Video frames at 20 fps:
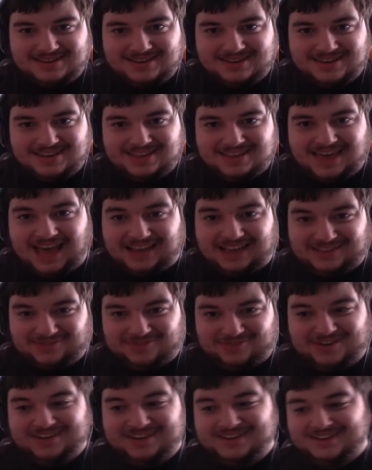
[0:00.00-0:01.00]
That's
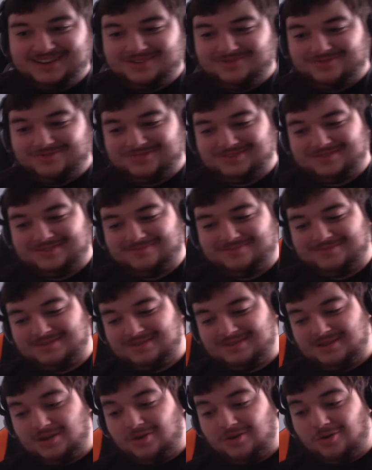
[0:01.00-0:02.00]
freaking awesome.
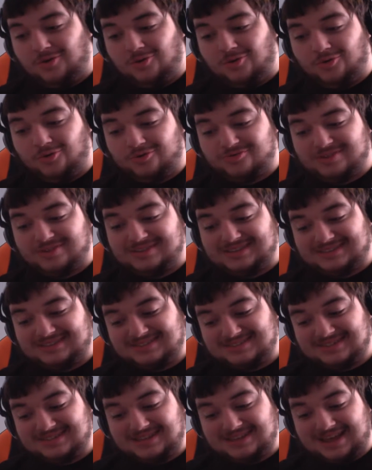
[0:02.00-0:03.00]
All 3
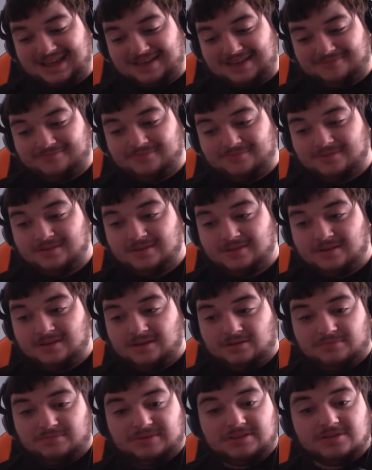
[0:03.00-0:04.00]
discs are there.
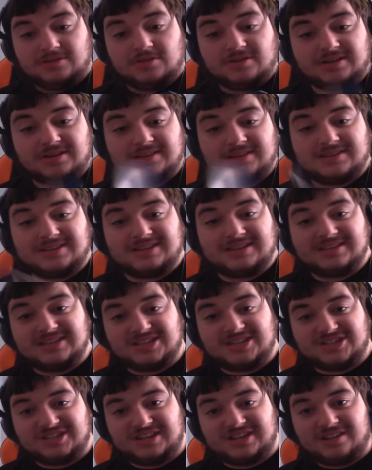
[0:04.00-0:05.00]
I mean, look at the
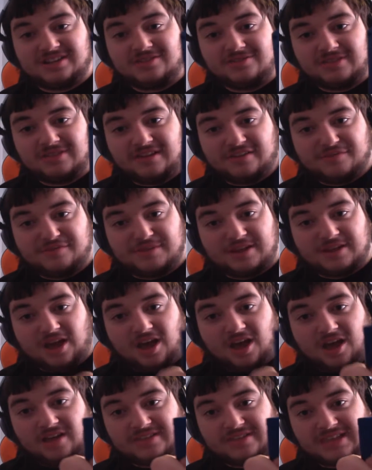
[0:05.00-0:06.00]
condition. They look like they've been
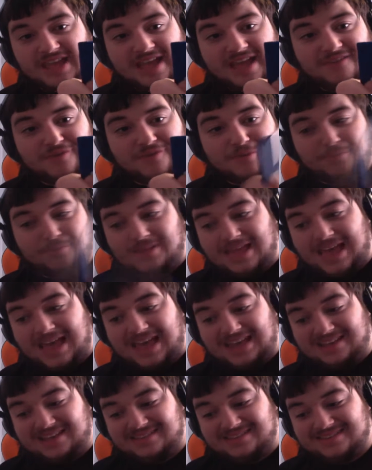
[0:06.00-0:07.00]
hardly ever
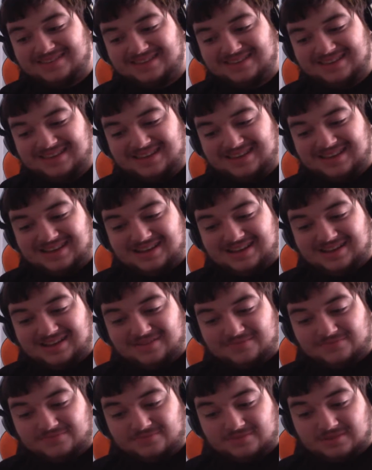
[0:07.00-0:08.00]
played.
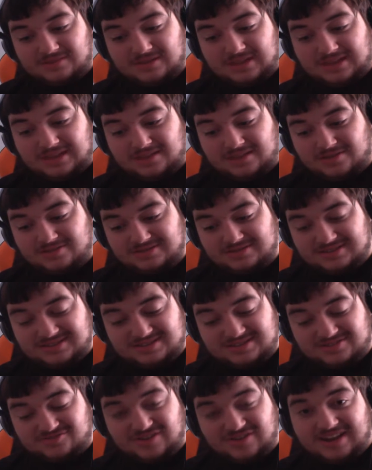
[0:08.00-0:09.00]
It's
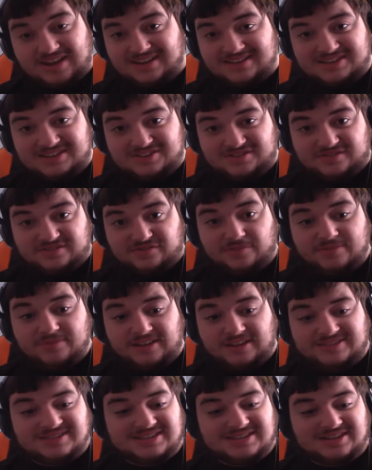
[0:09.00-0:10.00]
great condition. This is from
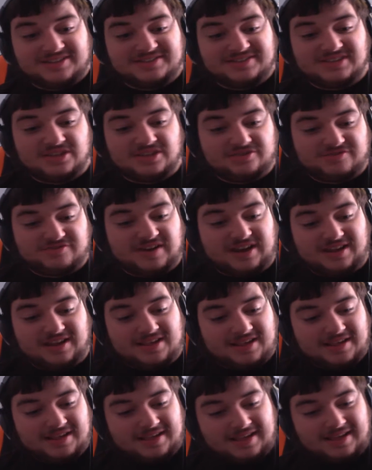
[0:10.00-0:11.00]
1993.
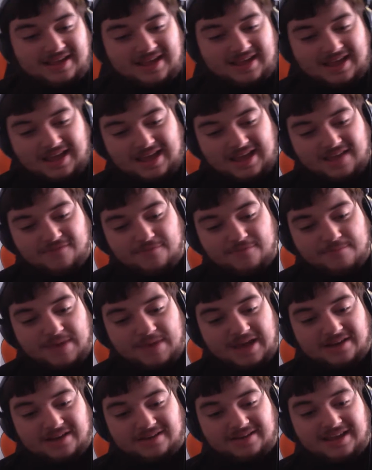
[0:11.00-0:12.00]
Even
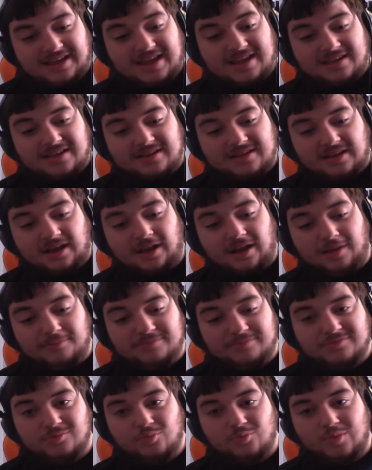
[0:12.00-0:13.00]
better, it
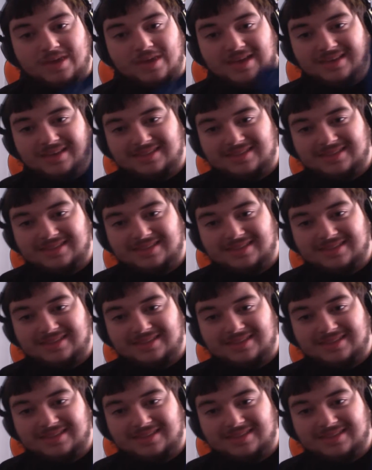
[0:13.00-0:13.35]
comes with